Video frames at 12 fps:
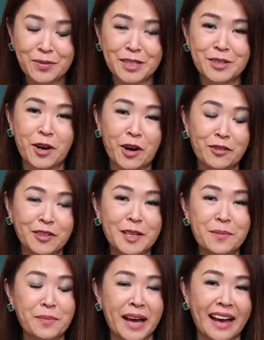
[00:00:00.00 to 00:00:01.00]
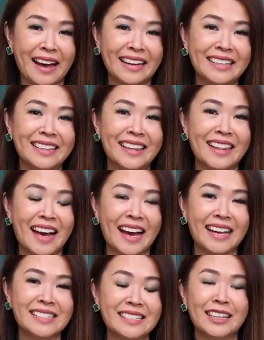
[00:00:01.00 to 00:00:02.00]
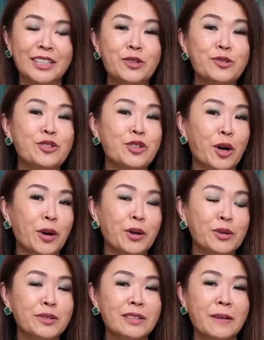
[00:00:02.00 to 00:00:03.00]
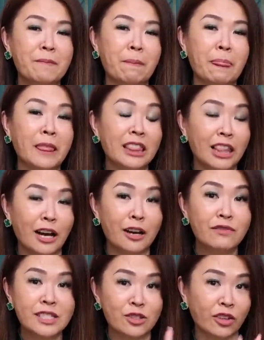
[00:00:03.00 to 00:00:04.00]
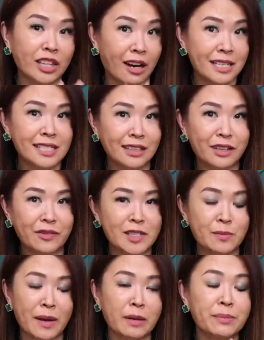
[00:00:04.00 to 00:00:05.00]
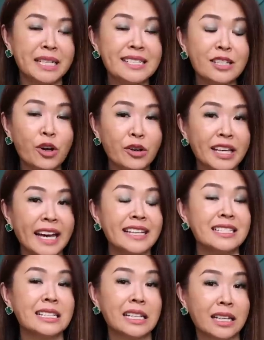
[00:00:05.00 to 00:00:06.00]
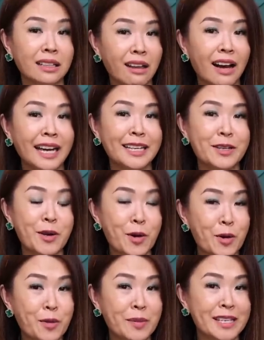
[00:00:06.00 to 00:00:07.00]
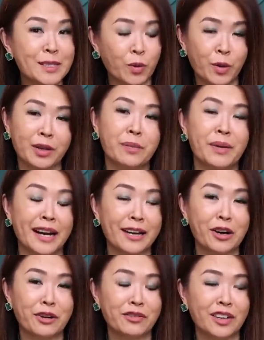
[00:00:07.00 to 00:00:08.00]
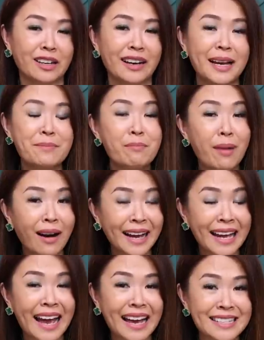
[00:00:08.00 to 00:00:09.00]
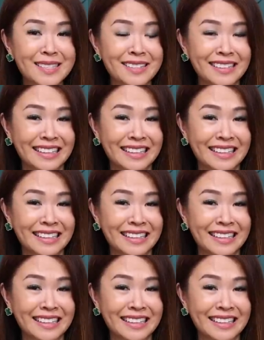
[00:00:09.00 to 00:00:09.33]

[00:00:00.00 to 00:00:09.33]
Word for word: when you're offered a bag that you don't love? It's not that I didn't love this bag, but is it okay to decline an Hermes quota bag offer? And my answer